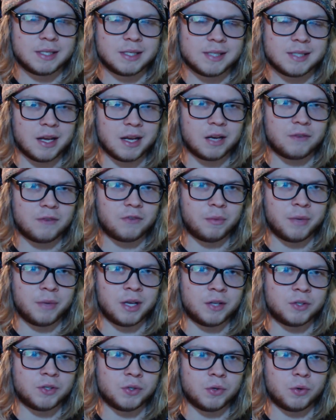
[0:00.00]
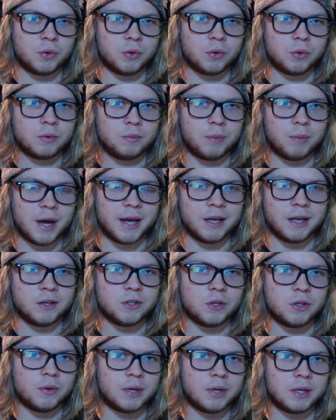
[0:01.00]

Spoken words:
take for me to buy into it.